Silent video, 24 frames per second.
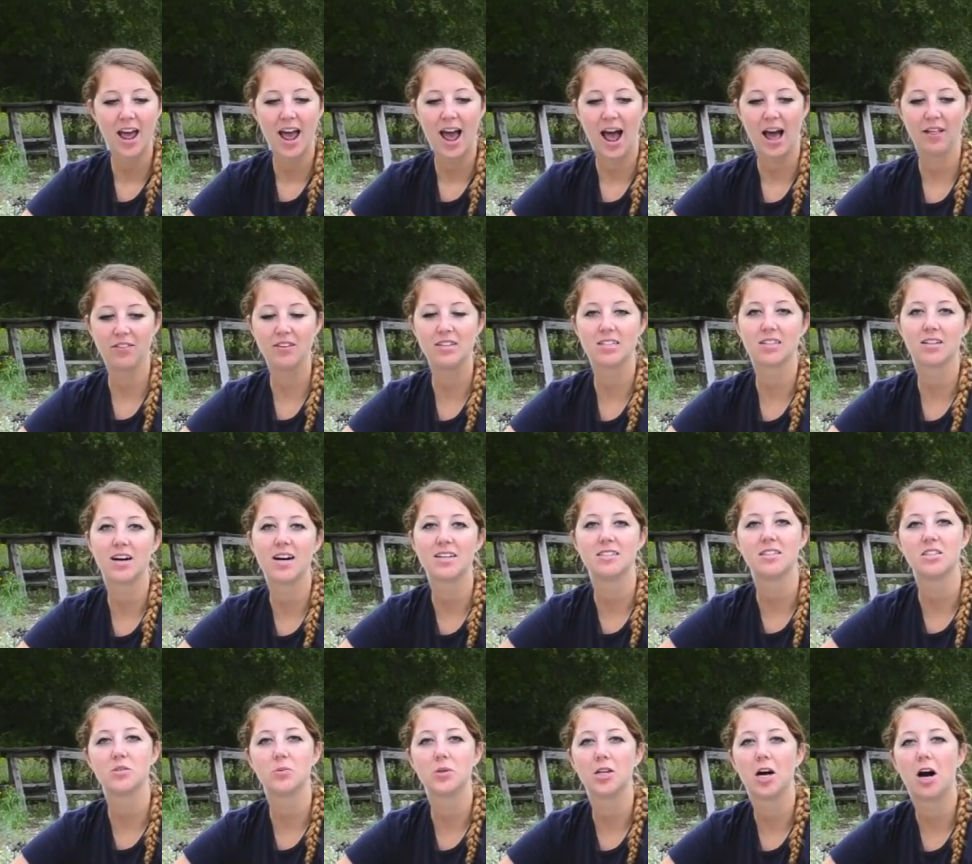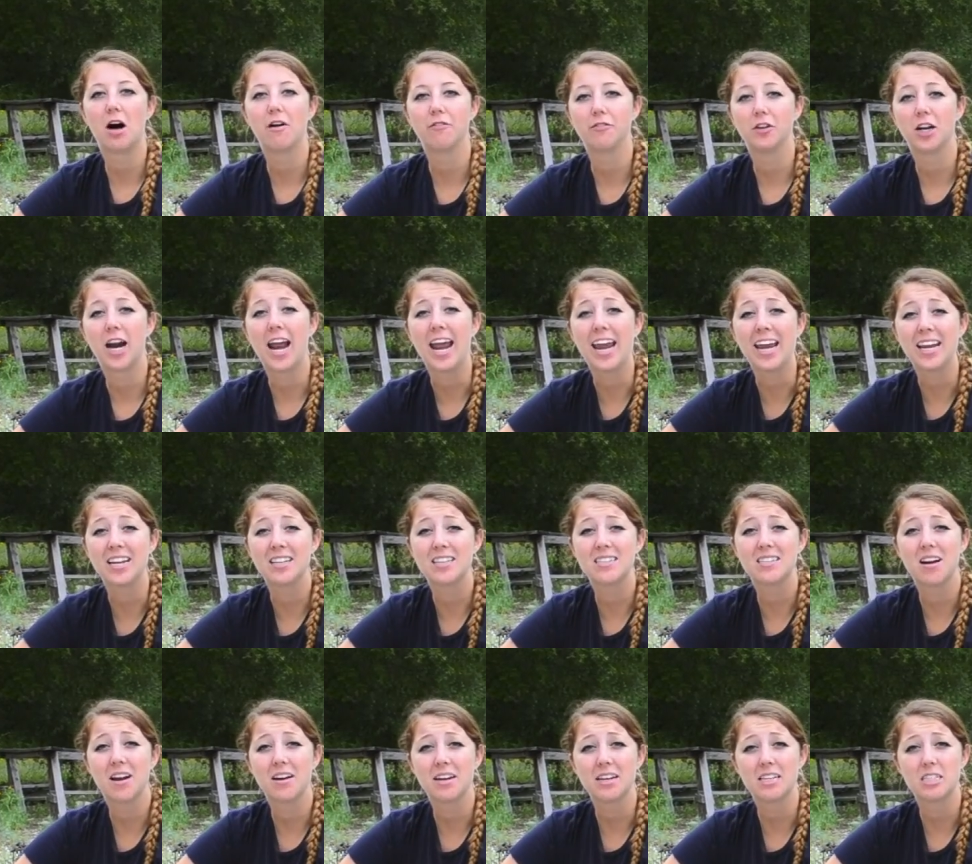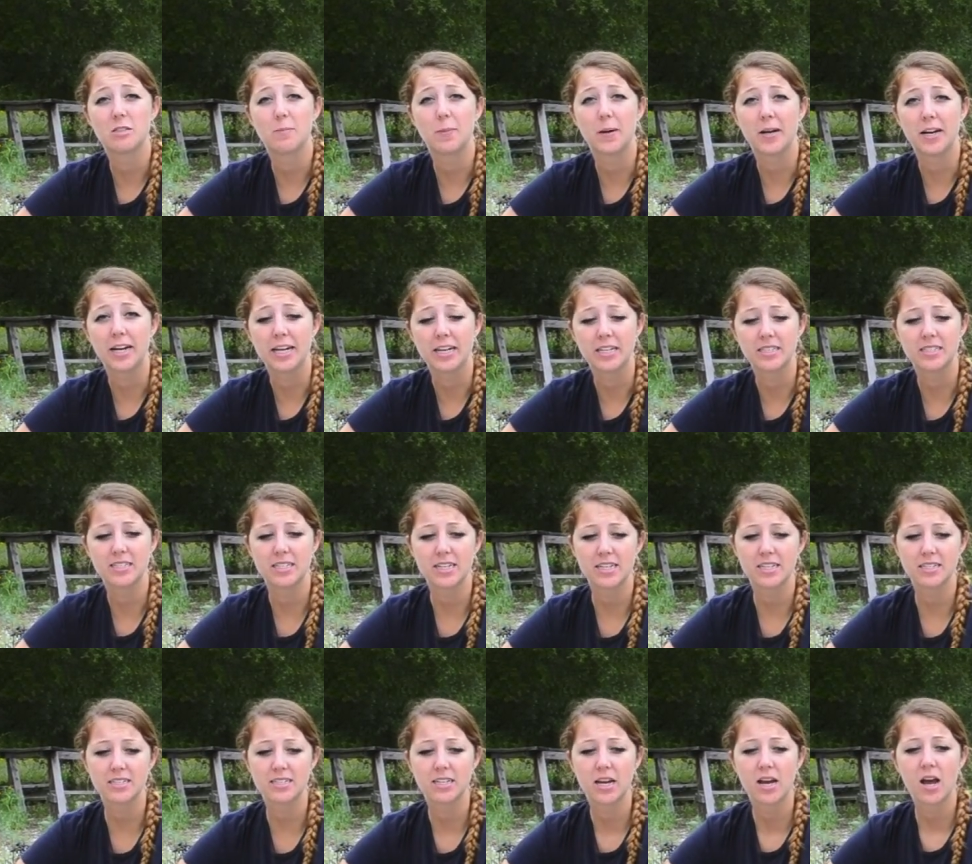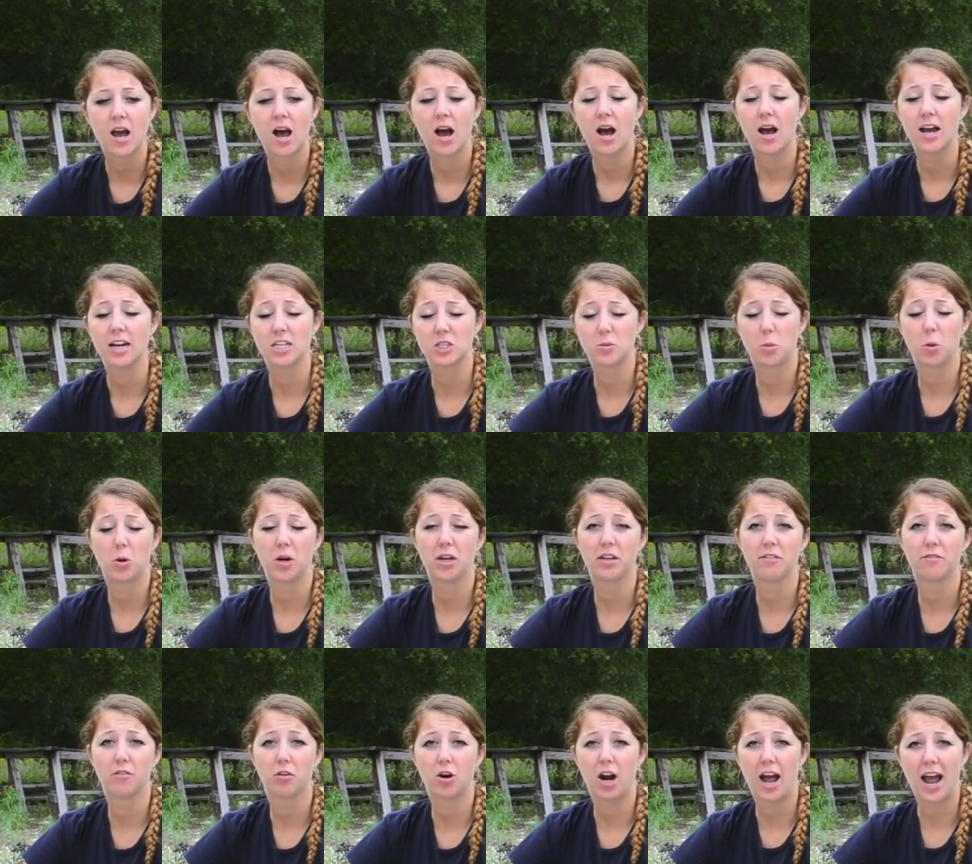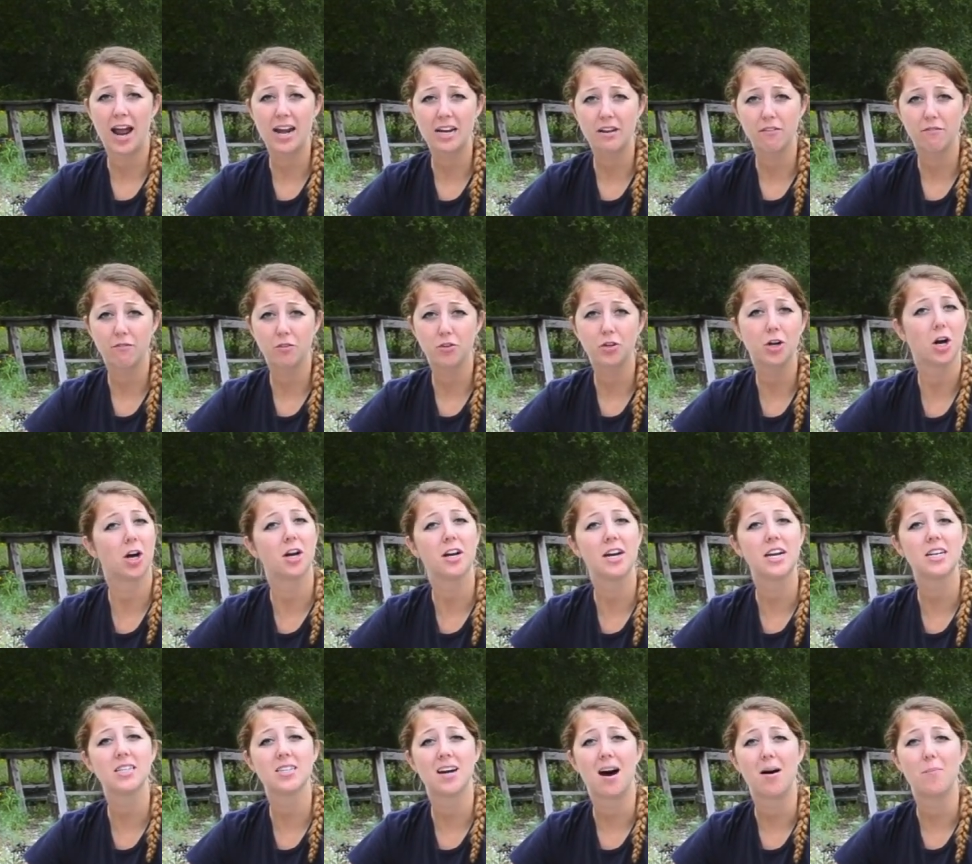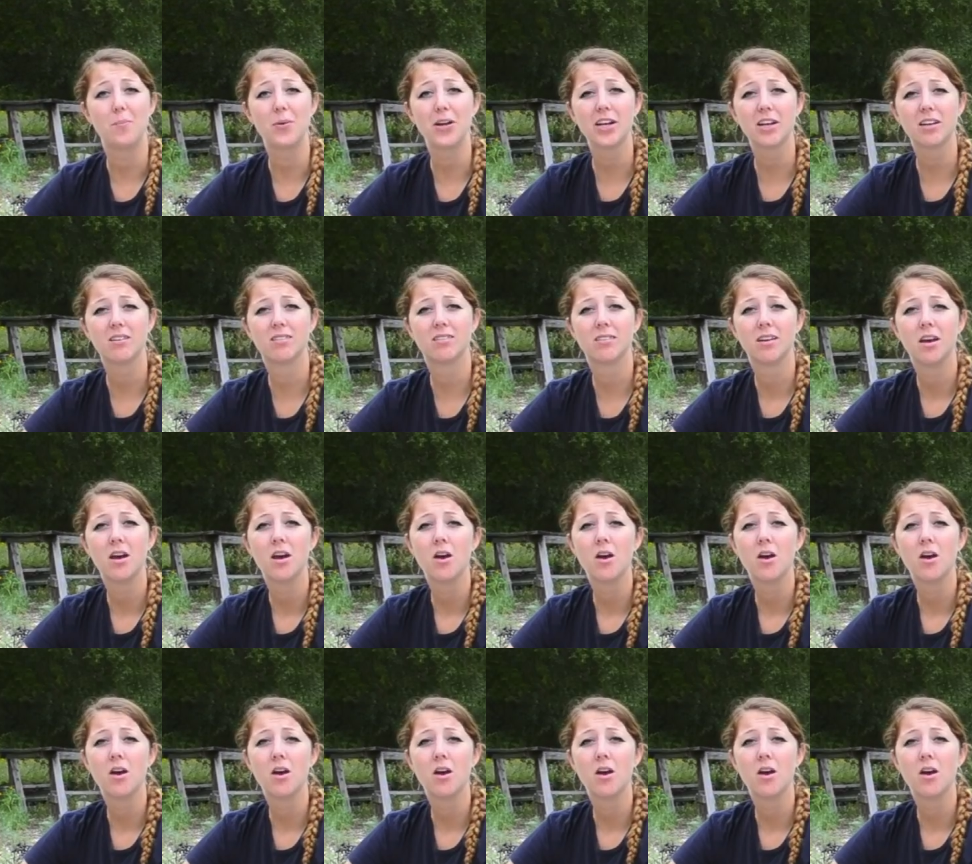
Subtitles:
At these classes we offer hands-on experiences exploring a variety of food gardening topics.